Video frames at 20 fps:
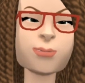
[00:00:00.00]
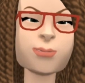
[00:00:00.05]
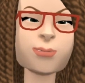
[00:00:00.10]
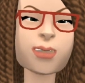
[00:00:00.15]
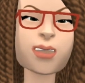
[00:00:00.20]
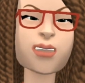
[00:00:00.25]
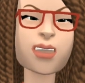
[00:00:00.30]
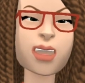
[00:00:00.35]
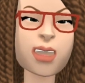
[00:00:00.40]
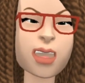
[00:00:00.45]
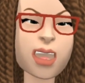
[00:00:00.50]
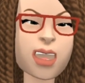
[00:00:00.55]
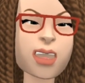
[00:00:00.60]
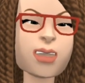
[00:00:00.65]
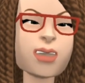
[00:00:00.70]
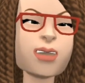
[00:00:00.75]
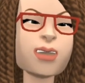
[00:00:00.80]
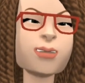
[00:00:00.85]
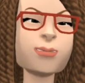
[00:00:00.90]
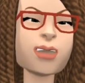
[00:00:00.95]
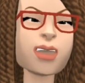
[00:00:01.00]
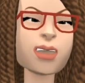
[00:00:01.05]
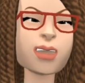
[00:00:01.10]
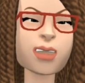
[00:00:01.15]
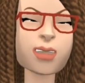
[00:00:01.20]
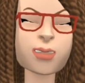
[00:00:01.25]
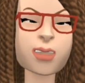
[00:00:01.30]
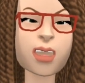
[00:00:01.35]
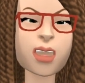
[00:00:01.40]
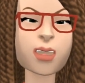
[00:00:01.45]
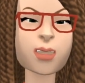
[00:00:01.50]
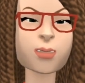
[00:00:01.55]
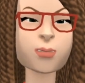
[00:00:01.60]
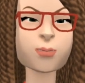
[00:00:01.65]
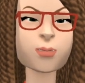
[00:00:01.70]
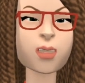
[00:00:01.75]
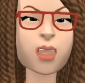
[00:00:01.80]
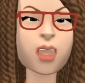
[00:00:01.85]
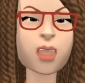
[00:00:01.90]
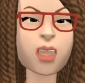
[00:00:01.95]
Even intangible assets,
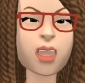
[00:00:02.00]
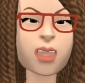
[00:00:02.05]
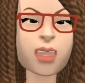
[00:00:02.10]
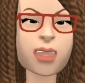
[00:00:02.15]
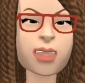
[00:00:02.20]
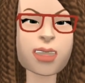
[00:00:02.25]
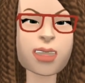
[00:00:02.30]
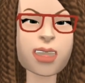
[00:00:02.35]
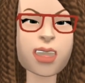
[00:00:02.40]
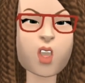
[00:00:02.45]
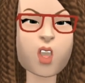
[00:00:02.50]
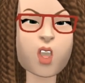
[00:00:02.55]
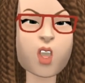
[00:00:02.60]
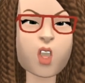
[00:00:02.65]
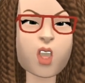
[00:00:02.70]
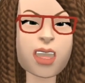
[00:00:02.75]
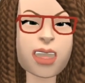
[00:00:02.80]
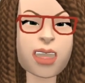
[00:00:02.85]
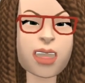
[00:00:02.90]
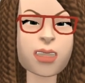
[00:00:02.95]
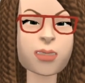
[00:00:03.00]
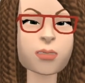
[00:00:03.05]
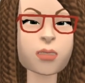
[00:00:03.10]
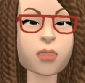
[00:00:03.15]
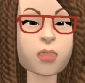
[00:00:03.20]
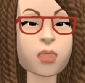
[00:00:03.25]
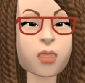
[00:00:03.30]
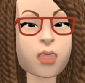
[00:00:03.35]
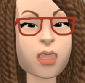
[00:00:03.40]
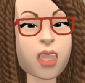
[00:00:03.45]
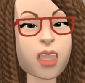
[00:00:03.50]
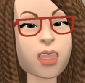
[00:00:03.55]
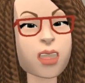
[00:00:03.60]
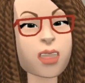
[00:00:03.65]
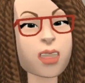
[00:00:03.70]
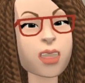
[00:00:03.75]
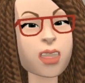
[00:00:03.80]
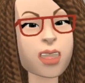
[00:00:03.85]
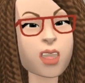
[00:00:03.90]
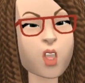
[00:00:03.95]
hinihinahahiwakan, like
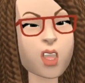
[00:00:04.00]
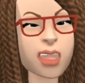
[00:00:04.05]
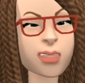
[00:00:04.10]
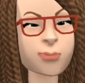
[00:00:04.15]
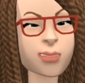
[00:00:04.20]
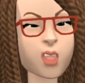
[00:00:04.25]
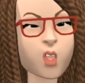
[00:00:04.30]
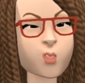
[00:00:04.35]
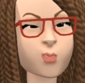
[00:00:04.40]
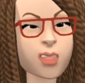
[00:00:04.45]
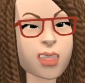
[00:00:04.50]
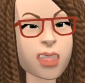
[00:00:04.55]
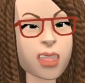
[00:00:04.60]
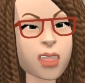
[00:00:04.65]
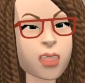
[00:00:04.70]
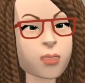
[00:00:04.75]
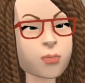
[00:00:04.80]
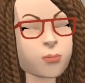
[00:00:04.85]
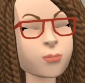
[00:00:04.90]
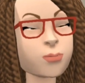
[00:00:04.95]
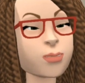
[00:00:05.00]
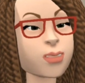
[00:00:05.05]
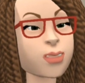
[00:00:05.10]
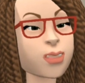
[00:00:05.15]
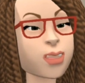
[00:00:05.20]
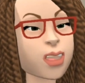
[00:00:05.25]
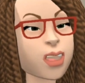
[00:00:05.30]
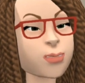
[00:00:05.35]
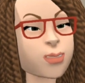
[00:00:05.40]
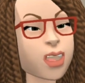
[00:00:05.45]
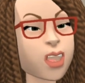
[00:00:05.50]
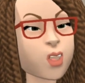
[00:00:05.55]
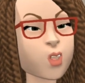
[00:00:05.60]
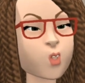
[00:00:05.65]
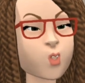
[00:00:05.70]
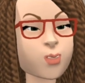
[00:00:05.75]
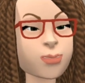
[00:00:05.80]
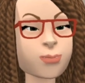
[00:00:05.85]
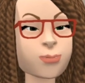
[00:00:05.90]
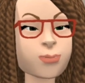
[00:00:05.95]
intellectual properties,
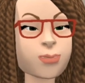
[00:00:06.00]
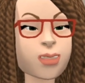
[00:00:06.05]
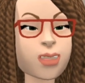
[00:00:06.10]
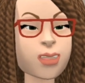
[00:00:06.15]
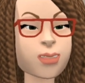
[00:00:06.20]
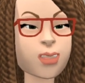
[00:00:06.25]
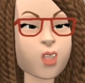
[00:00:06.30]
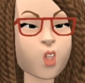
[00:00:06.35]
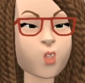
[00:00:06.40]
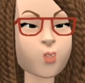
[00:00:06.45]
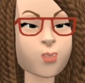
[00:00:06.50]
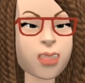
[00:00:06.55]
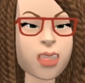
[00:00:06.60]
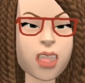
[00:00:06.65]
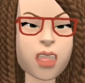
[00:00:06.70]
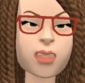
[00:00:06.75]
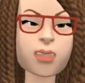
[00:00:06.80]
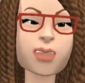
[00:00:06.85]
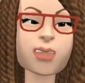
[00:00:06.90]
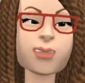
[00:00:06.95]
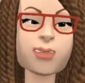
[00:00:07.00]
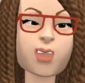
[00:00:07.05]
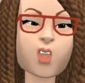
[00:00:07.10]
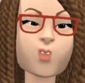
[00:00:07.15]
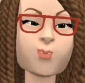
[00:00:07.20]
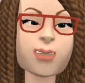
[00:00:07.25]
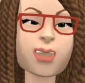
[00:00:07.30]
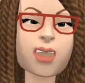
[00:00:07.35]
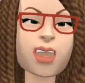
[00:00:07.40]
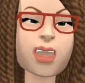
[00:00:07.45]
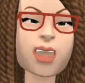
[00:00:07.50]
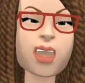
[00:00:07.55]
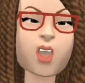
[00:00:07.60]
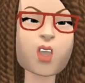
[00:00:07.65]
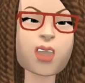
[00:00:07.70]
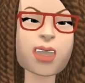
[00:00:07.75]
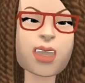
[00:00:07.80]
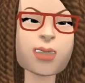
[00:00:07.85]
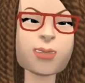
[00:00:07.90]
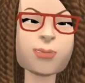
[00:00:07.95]
trademarks, and copyrights should be
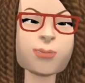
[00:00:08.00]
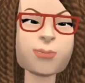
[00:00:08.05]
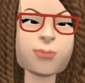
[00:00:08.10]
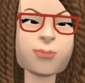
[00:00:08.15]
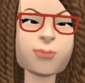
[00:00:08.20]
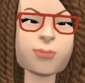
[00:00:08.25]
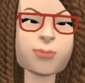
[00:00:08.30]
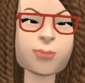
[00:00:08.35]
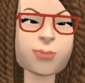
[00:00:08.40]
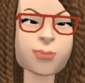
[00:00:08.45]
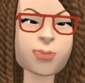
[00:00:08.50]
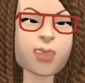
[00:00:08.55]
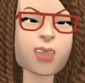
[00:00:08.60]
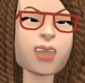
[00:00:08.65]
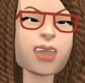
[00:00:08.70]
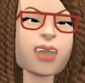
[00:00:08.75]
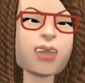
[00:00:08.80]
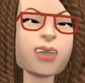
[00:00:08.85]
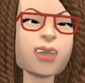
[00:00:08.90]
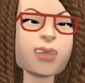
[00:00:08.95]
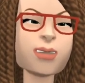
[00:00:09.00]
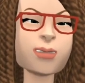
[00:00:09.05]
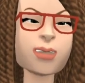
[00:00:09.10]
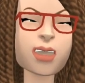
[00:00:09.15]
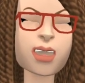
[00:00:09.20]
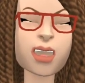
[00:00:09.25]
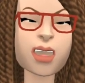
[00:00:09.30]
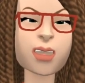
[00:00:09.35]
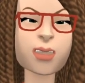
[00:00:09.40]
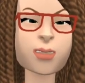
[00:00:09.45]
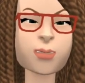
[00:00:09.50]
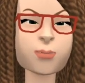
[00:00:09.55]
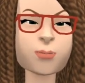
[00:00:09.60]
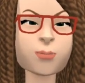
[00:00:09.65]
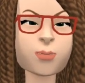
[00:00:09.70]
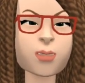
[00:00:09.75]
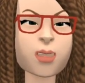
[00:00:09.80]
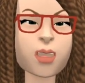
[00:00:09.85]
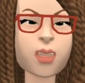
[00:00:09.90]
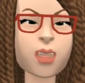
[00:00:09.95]
included. Current assets
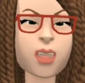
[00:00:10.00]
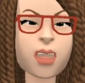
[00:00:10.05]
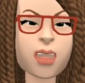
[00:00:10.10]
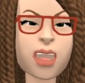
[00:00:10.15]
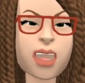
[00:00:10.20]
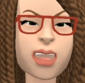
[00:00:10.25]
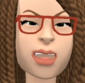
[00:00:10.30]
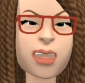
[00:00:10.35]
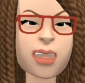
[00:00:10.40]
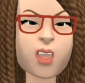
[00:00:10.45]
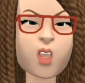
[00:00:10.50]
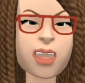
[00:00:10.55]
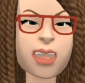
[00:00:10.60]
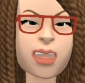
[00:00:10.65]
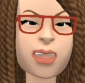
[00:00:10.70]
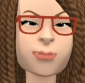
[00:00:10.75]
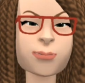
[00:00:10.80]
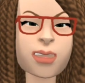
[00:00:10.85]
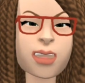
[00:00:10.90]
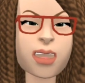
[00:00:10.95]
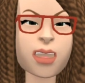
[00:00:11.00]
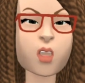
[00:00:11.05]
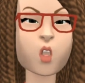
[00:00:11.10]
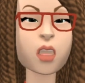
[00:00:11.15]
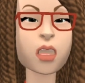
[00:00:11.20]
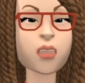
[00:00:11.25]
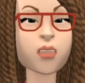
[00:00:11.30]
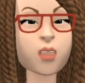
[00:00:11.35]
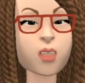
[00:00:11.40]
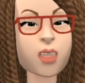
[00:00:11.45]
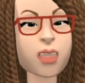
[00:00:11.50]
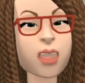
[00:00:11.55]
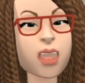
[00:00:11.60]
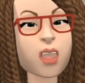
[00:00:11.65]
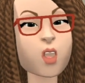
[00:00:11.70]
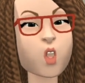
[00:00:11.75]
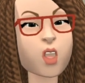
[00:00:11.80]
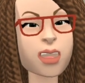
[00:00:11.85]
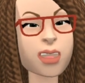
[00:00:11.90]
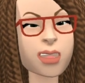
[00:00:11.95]
is anything you expect to convert
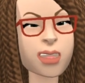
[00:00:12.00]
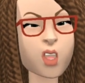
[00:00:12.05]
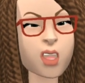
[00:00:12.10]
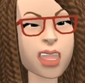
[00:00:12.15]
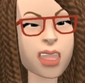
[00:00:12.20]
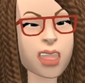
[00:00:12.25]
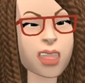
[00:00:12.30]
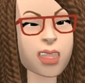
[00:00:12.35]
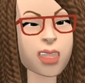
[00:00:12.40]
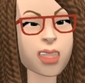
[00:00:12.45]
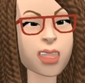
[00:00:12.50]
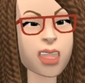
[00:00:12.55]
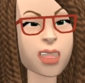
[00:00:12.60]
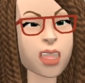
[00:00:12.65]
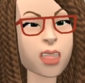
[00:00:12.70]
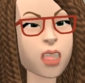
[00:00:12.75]
into cash within a year.